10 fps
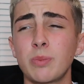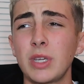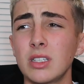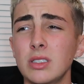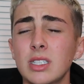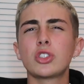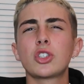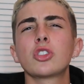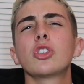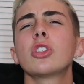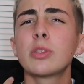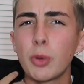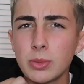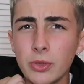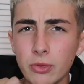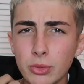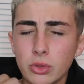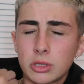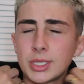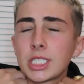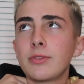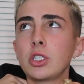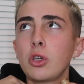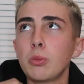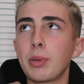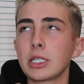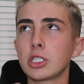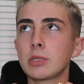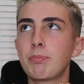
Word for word: because there's the disposable from Boots which gives you cute pictures,